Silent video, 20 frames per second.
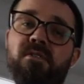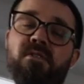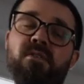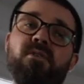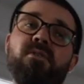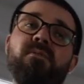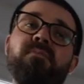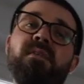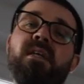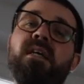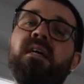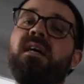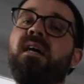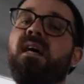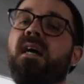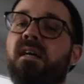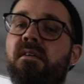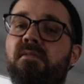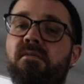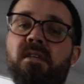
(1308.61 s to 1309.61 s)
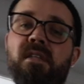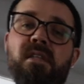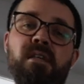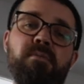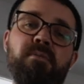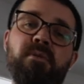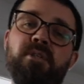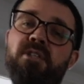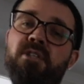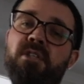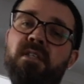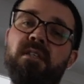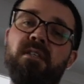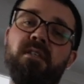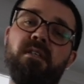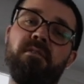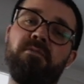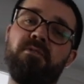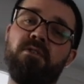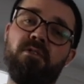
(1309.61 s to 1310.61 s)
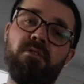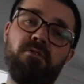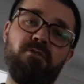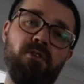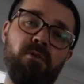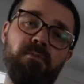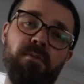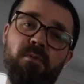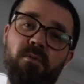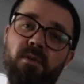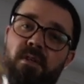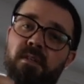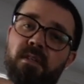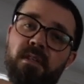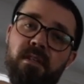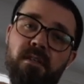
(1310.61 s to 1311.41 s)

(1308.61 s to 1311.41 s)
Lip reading: So I really appreciate it if you just drop me one of